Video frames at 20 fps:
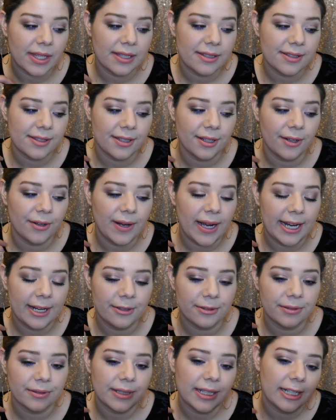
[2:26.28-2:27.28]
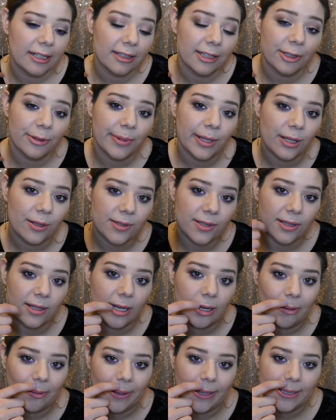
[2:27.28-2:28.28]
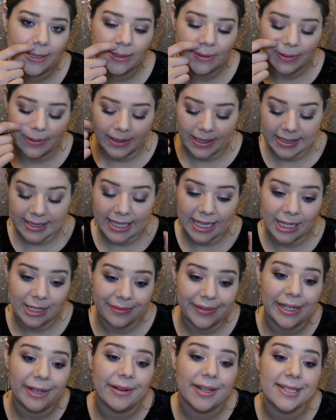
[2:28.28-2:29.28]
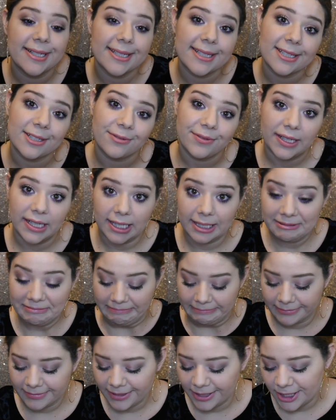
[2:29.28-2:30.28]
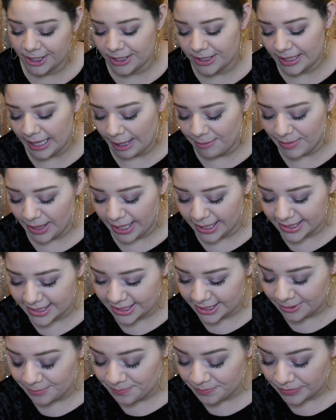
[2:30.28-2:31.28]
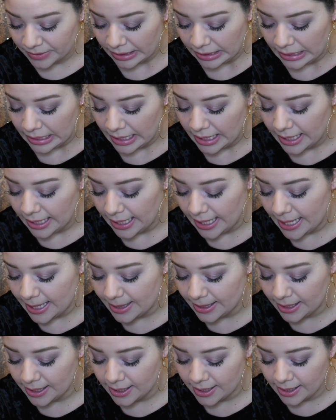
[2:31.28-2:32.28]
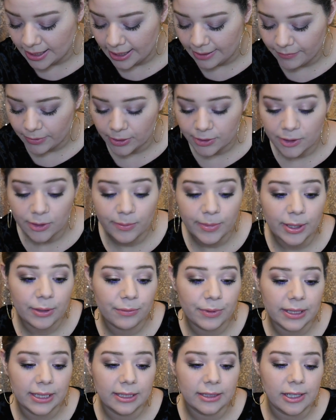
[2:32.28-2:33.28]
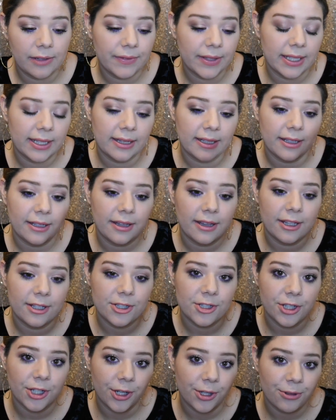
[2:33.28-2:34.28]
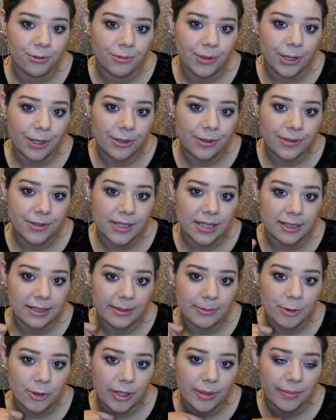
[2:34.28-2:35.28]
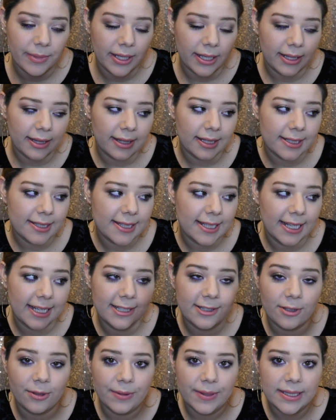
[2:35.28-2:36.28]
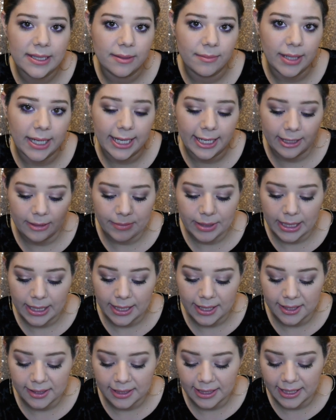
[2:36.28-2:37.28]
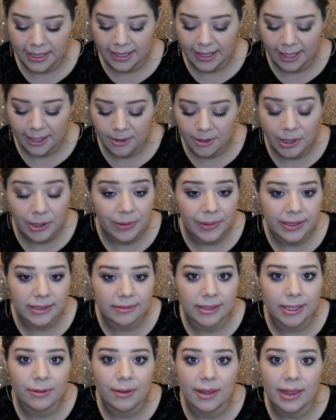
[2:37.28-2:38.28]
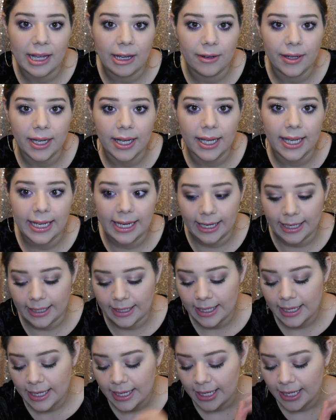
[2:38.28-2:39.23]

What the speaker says: so and a little bit goes a long way, so that's kind of how I justify that mask. And then I've also been really loving the Sugar Rose lip treatment. This thing is always in my handbag. Like, I don't go anywhere without it, and